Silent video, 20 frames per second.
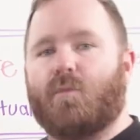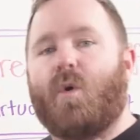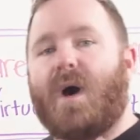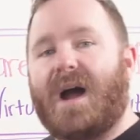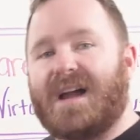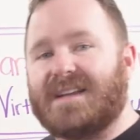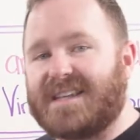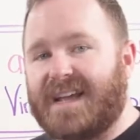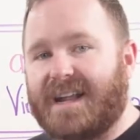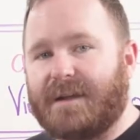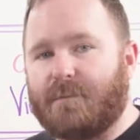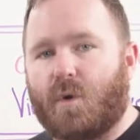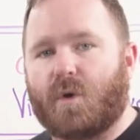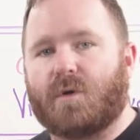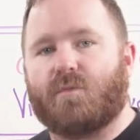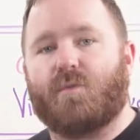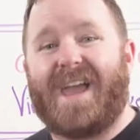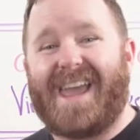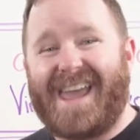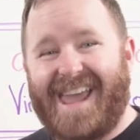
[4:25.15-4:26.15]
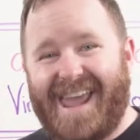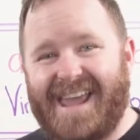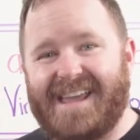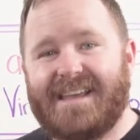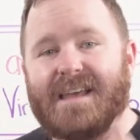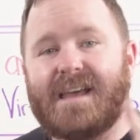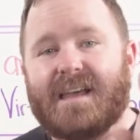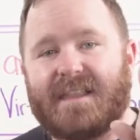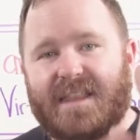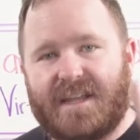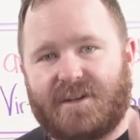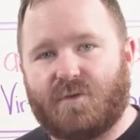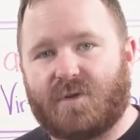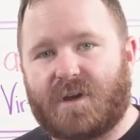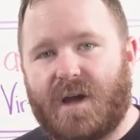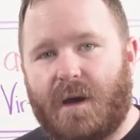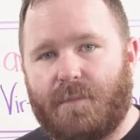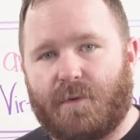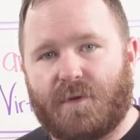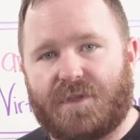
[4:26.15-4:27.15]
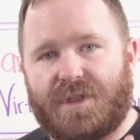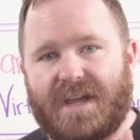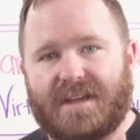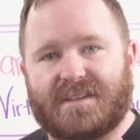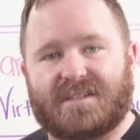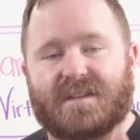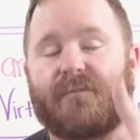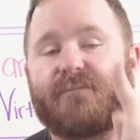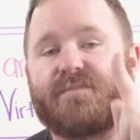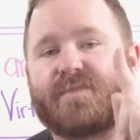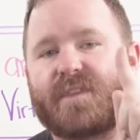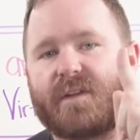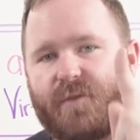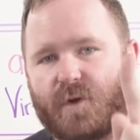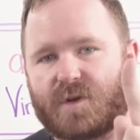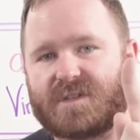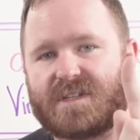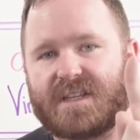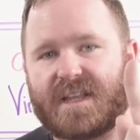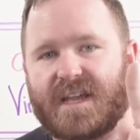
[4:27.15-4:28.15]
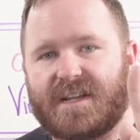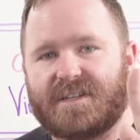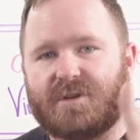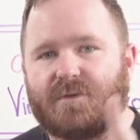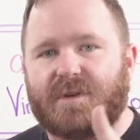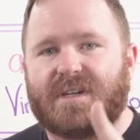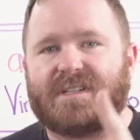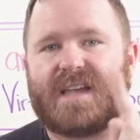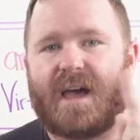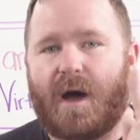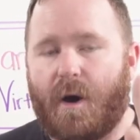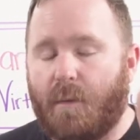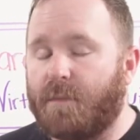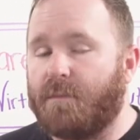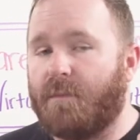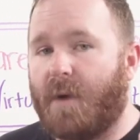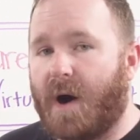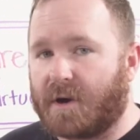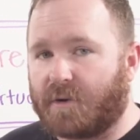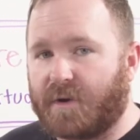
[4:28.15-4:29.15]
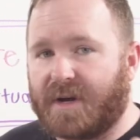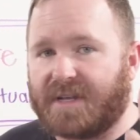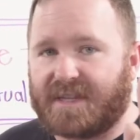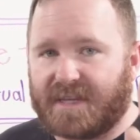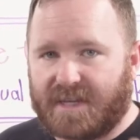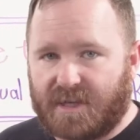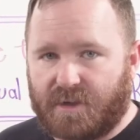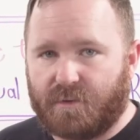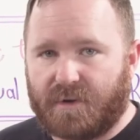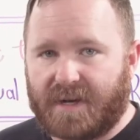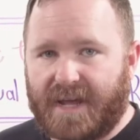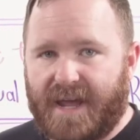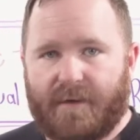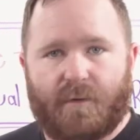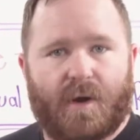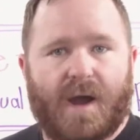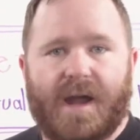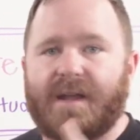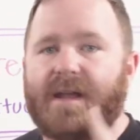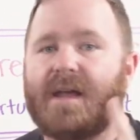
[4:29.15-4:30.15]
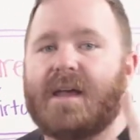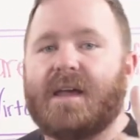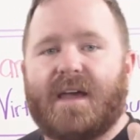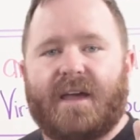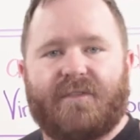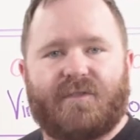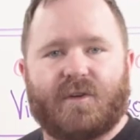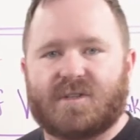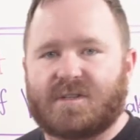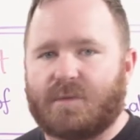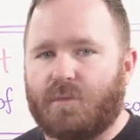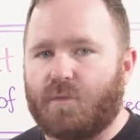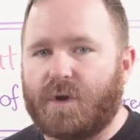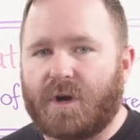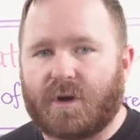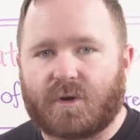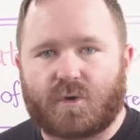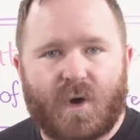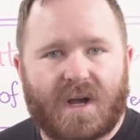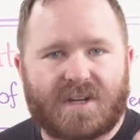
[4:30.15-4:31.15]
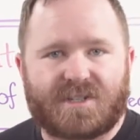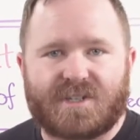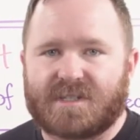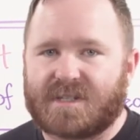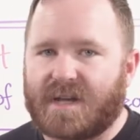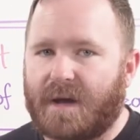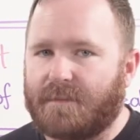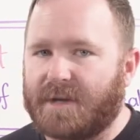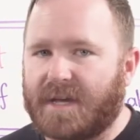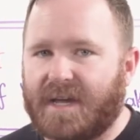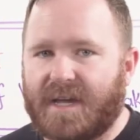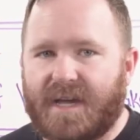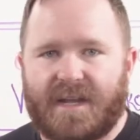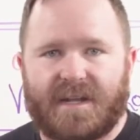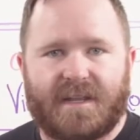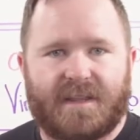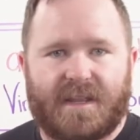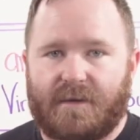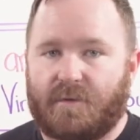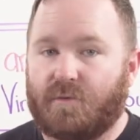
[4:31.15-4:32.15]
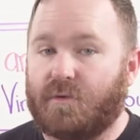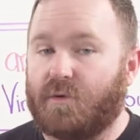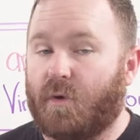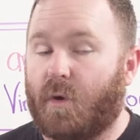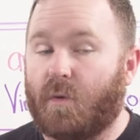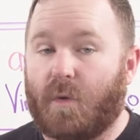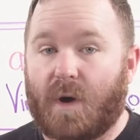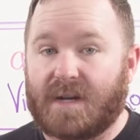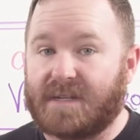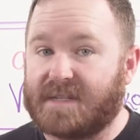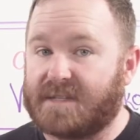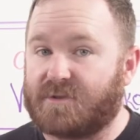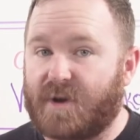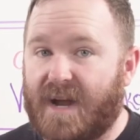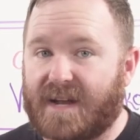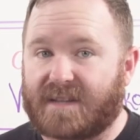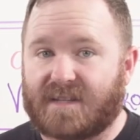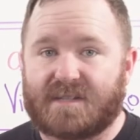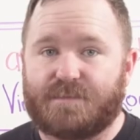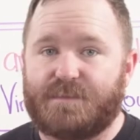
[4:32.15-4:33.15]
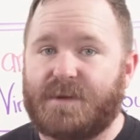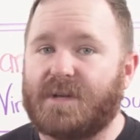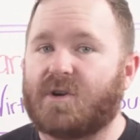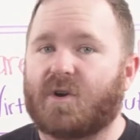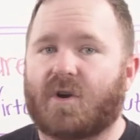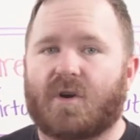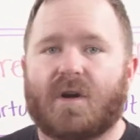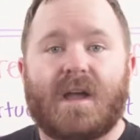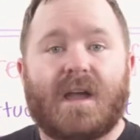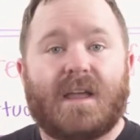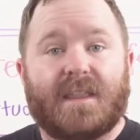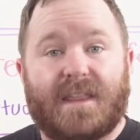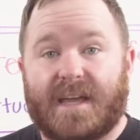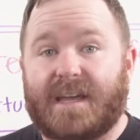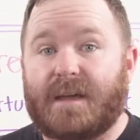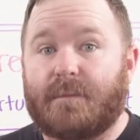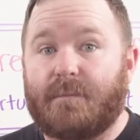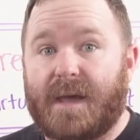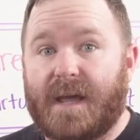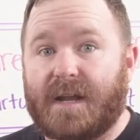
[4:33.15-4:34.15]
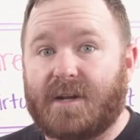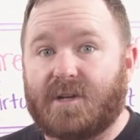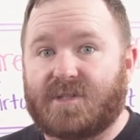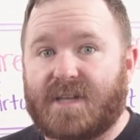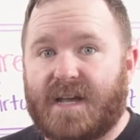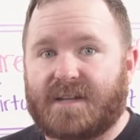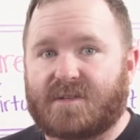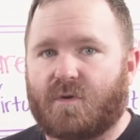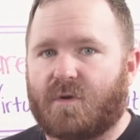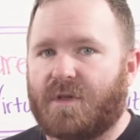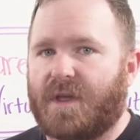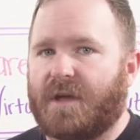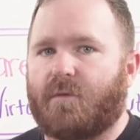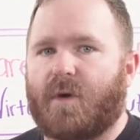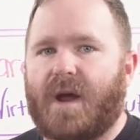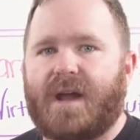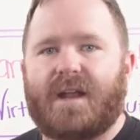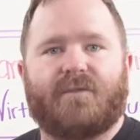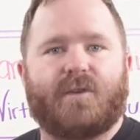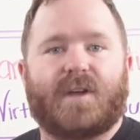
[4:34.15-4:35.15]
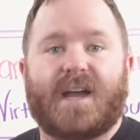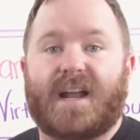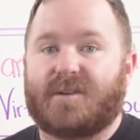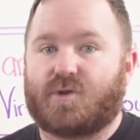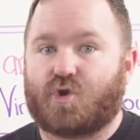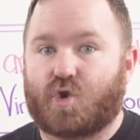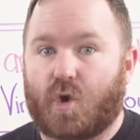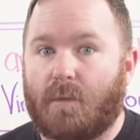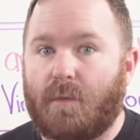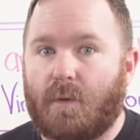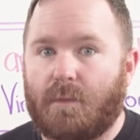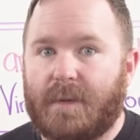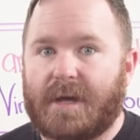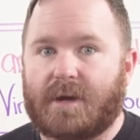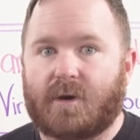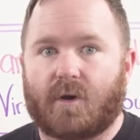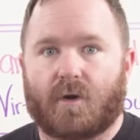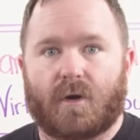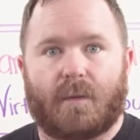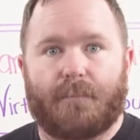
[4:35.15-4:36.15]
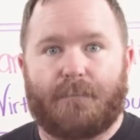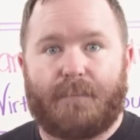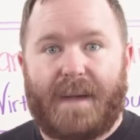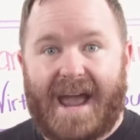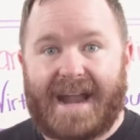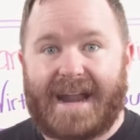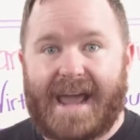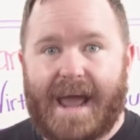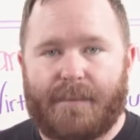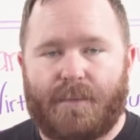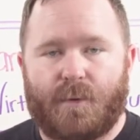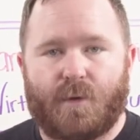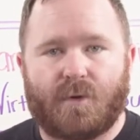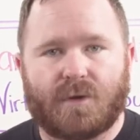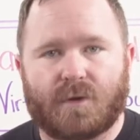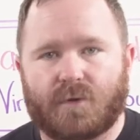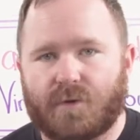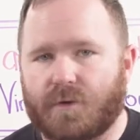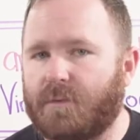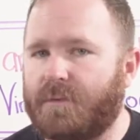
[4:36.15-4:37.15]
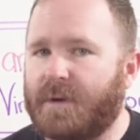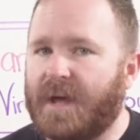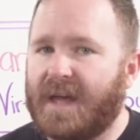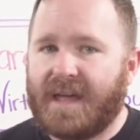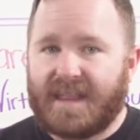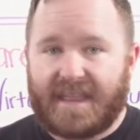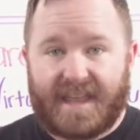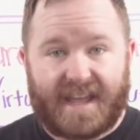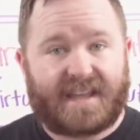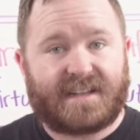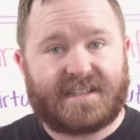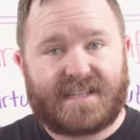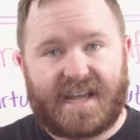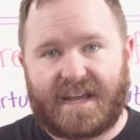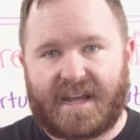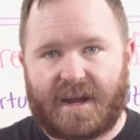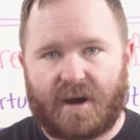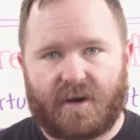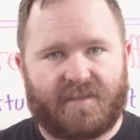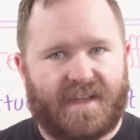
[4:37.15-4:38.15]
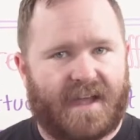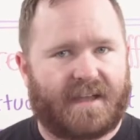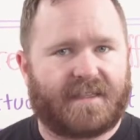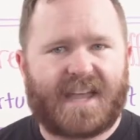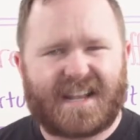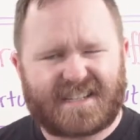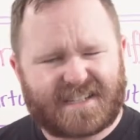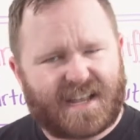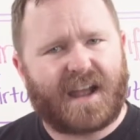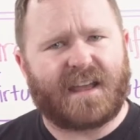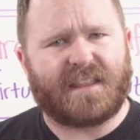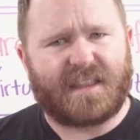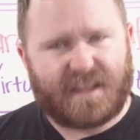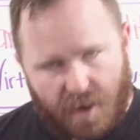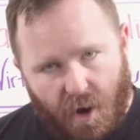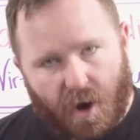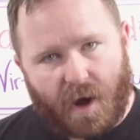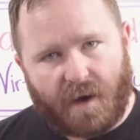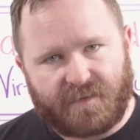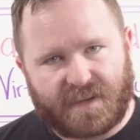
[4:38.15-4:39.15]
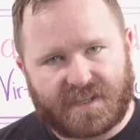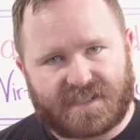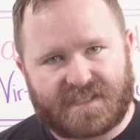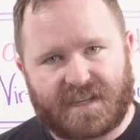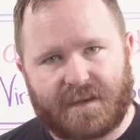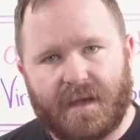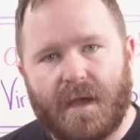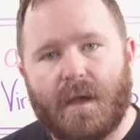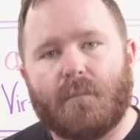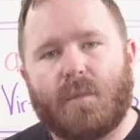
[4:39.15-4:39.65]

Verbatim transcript: Why is that important? A, they do a couple things. First thing they do is help moderate the Q&A, right? If there's some weird questions coming in and they, you don't want to distract the speaker, they can manage that sort of thing, right? If you got a troublemaker or a bad apple in the group, they can take care of that. That's kind of the obvious thing.